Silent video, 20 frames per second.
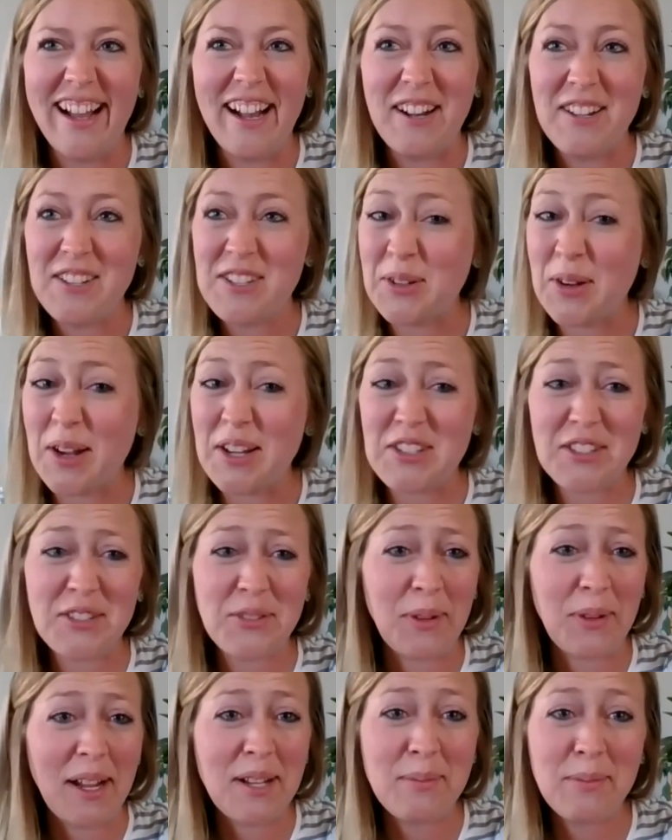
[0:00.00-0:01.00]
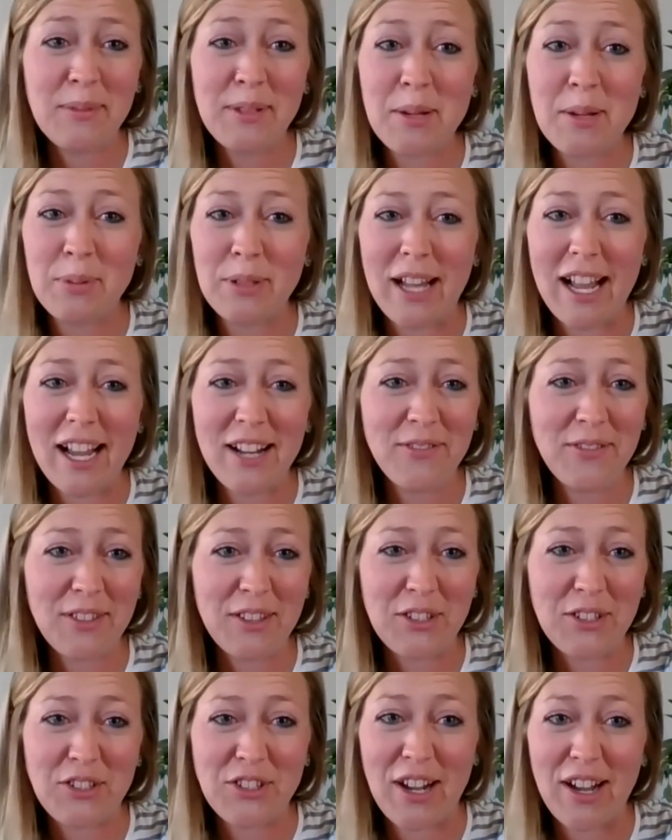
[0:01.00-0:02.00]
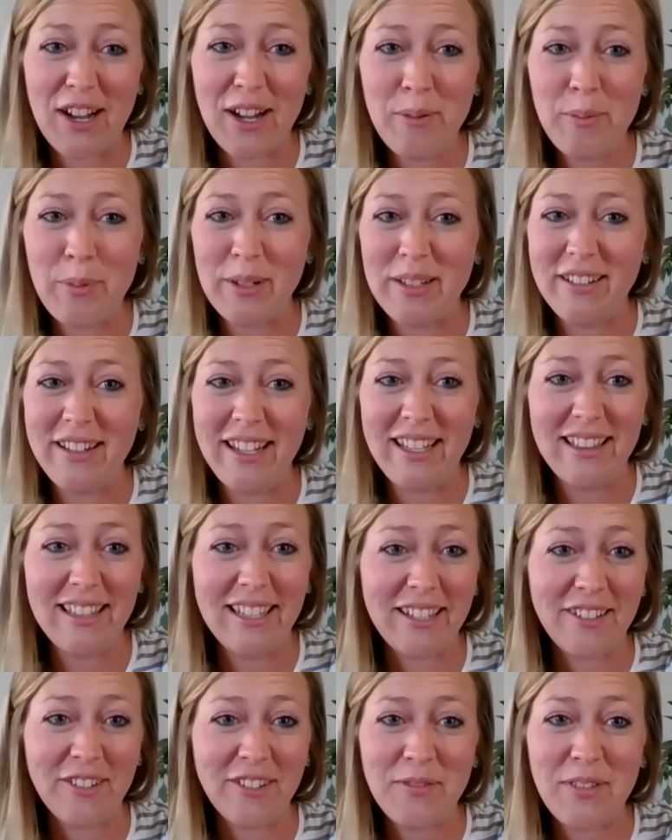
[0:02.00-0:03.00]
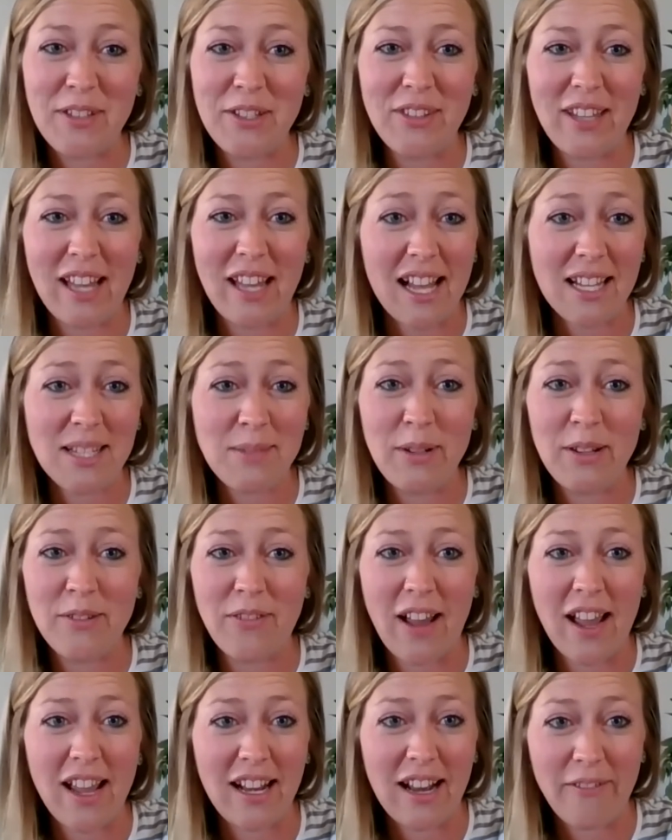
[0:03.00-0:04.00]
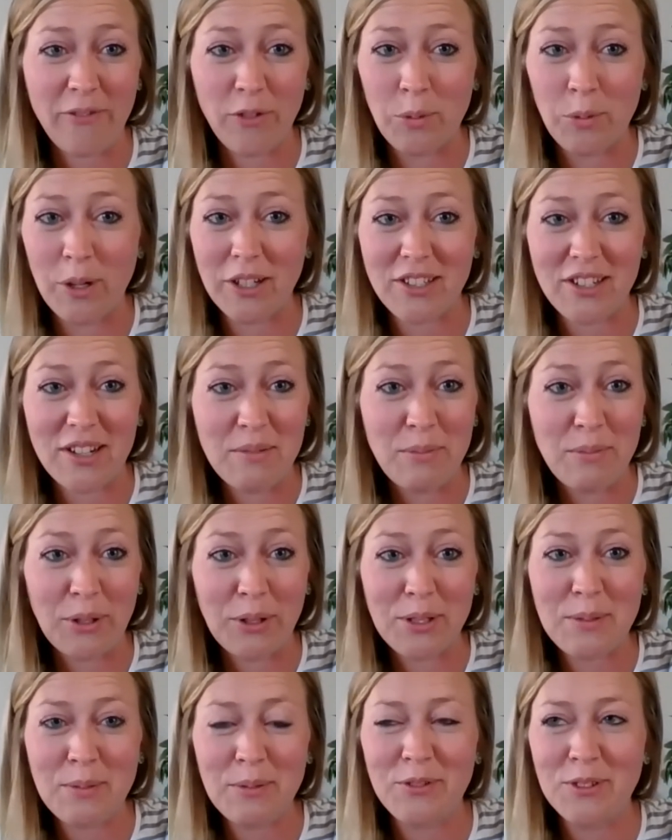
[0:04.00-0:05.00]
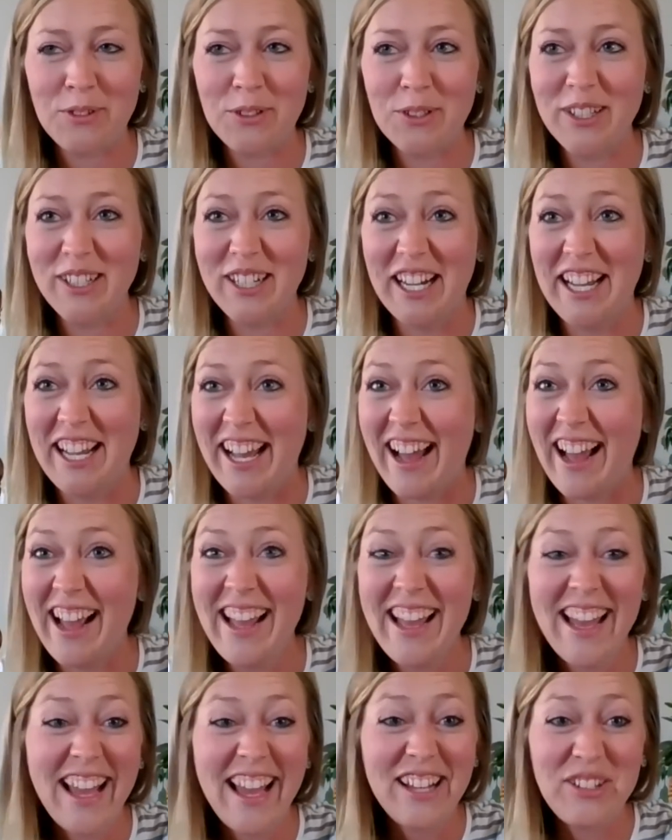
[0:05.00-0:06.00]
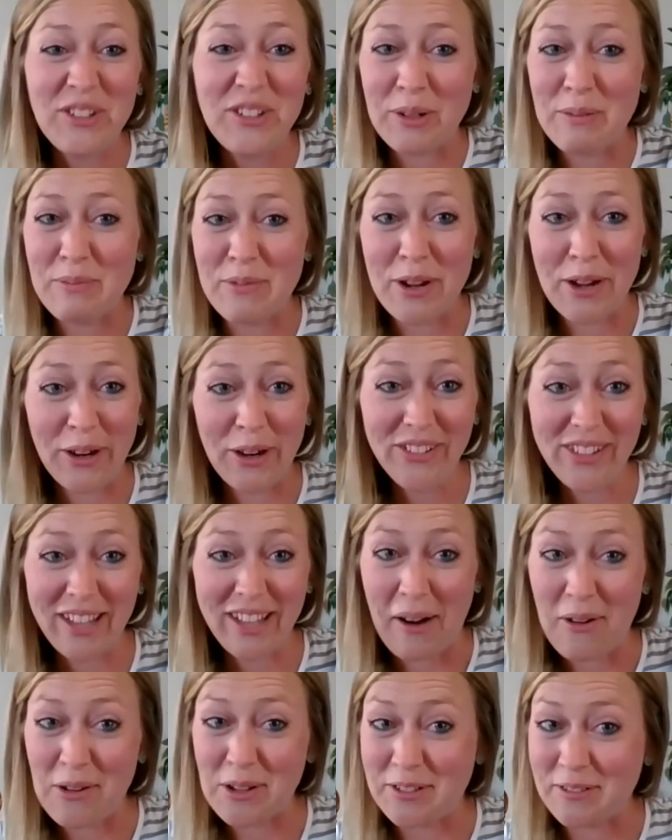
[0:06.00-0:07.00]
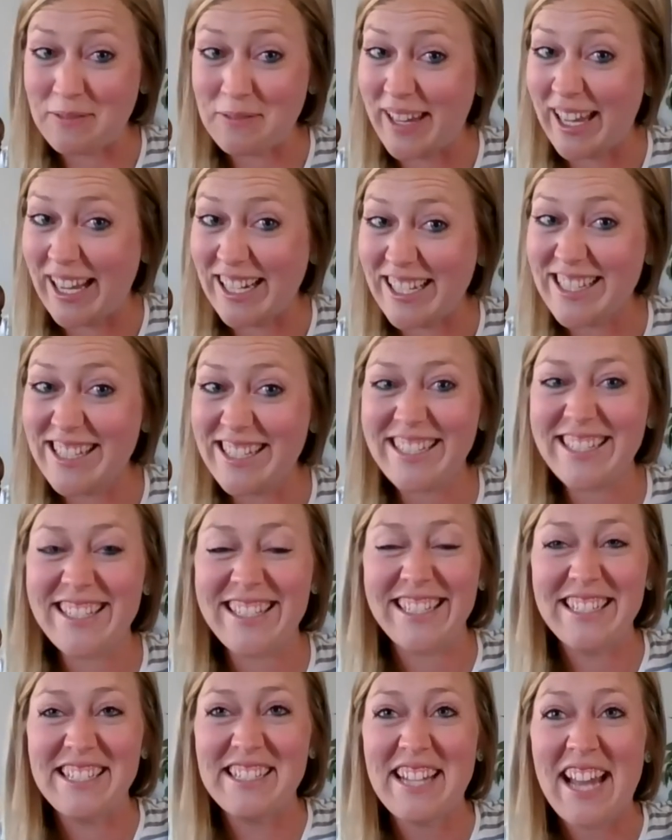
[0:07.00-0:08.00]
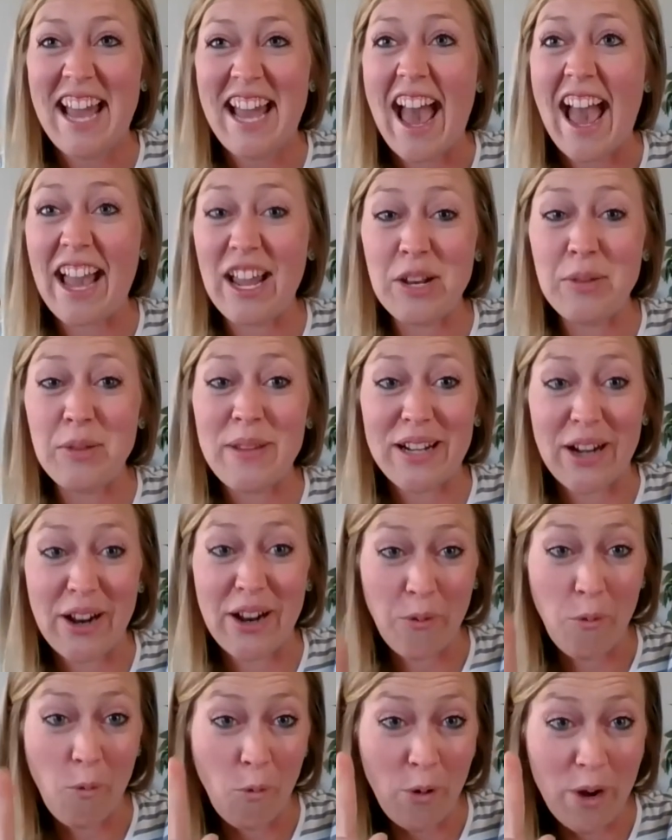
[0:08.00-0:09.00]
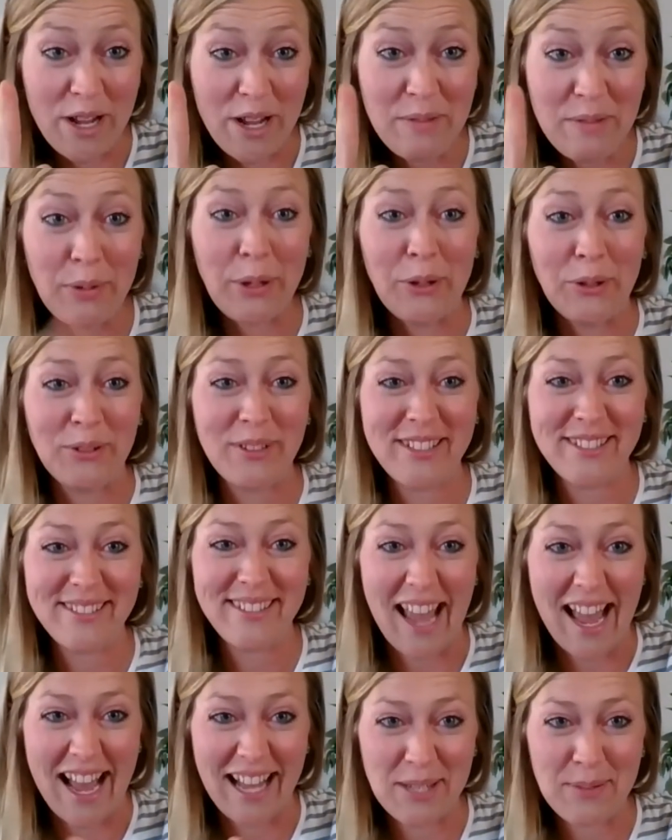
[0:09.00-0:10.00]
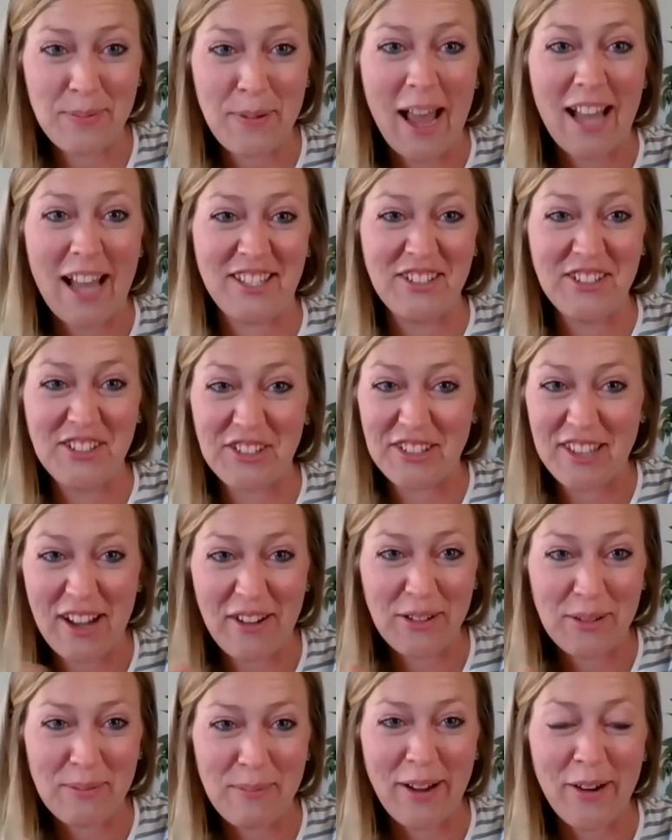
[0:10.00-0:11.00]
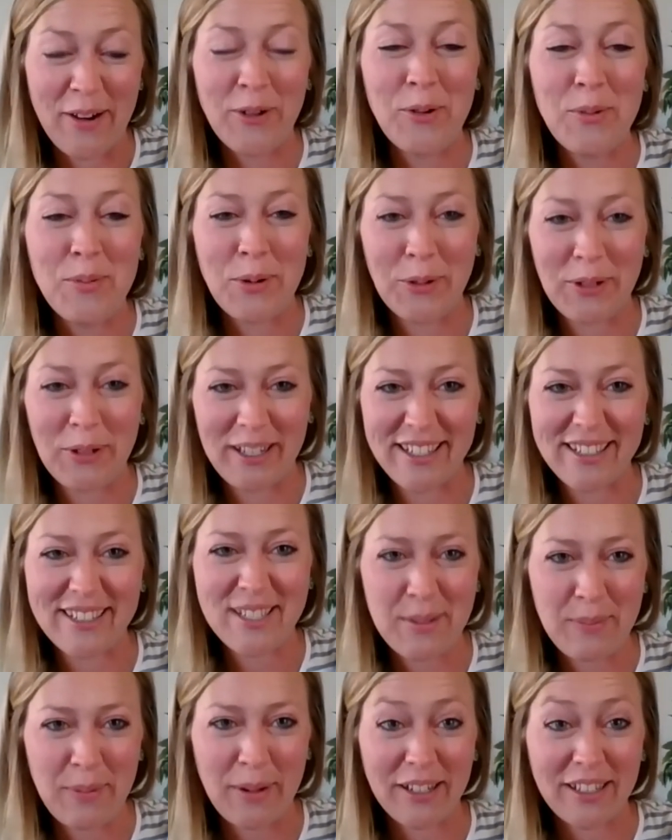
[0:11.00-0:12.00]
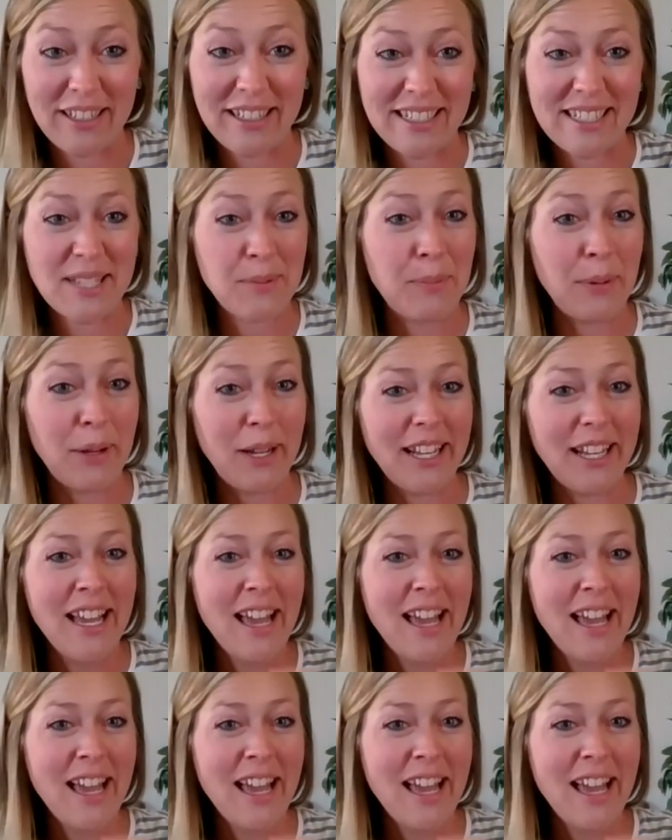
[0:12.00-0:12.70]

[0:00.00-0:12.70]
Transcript: so I just randomly applied for the job. And in the interview, they asked me if I had ever worked on boats before. Told them no, that I was from Kansas and I had been on one boat as a passenger. That was my whole boating experience. But